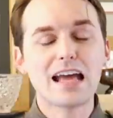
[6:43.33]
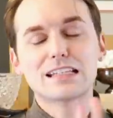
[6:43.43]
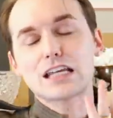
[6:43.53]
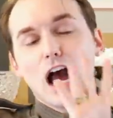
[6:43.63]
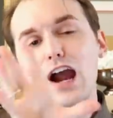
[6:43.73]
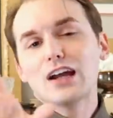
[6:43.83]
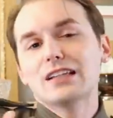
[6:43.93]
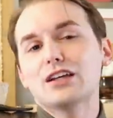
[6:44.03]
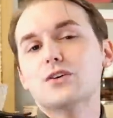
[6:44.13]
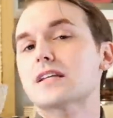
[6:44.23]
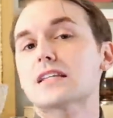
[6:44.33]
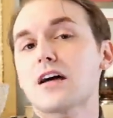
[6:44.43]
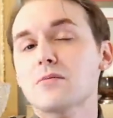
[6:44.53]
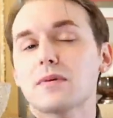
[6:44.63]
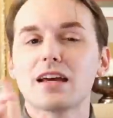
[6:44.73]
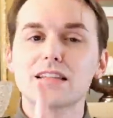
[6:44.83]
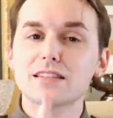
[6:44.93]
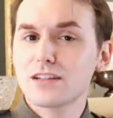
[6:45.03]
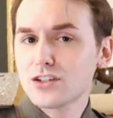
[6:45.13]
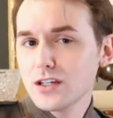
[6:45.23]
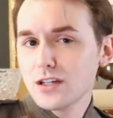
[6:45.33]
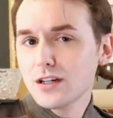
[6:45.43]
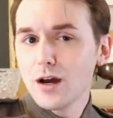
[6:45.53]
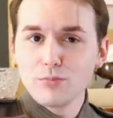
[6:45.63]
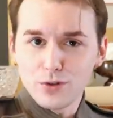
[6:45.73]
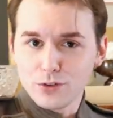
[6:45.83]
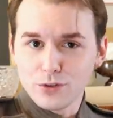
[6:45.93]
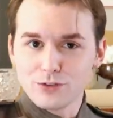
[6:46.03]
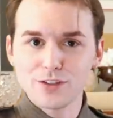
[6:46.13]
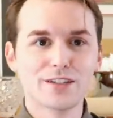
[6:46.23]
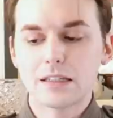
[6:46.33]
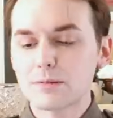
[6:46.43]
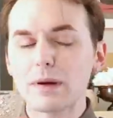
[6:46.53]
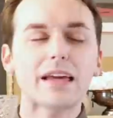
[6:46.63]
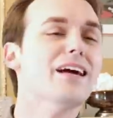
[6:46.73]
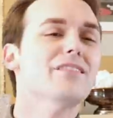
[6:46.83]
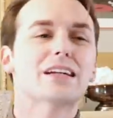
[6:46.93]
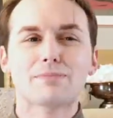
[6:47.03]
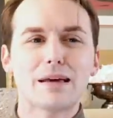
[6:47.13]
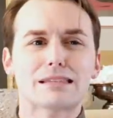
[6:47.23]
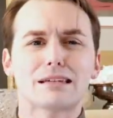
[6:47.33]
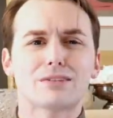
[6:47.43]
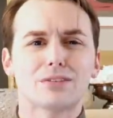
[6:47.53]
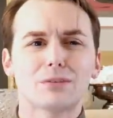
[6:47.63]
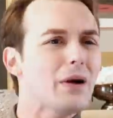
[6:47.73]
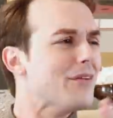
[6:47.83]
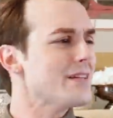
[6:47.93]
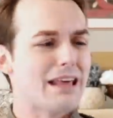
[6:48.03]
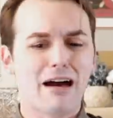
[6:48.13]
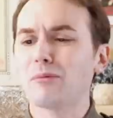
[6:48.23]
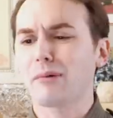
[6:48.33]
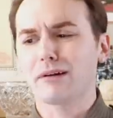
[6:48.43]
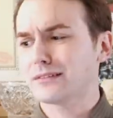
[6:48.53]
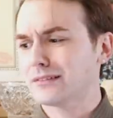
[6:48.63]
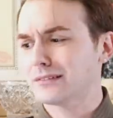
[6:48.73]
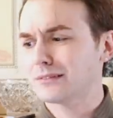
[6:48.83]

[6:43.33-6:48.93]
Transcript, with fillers: And darling, you can tell them it's Le Chic approved. Speaking of expensive, where is Albert?